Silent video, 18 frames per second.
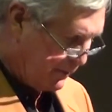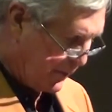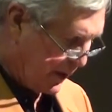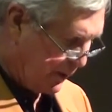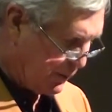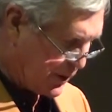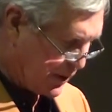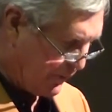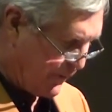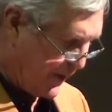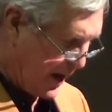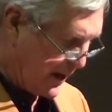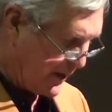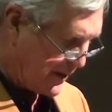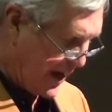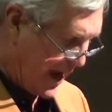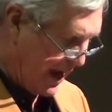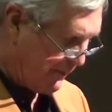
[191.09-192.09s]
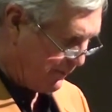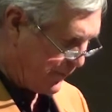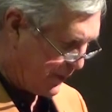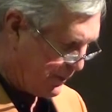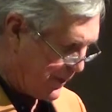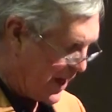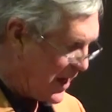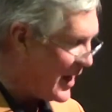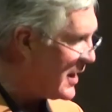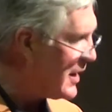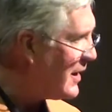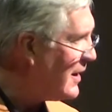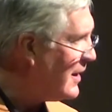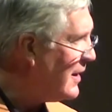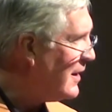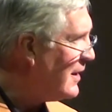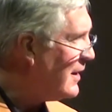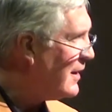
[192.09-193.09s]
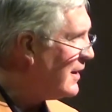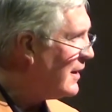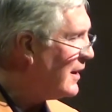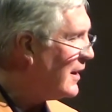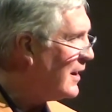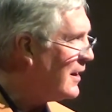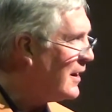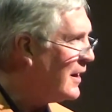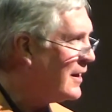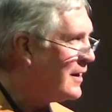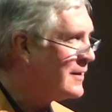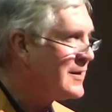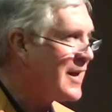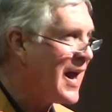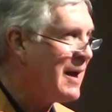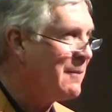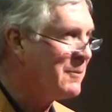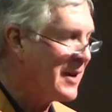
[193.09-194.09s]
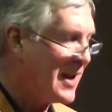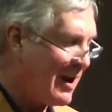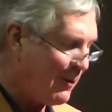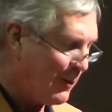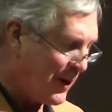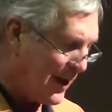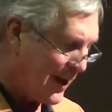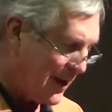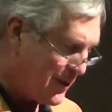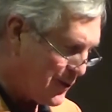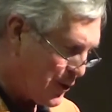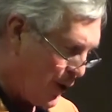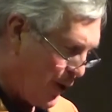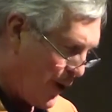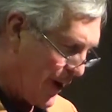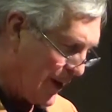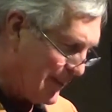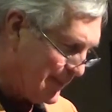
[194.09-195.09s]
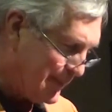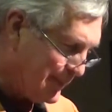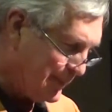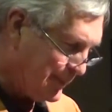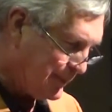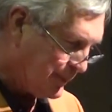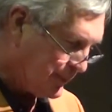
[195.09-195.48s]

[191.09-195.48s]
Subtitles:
But it was a fun time for me and a time that I really enjoyed.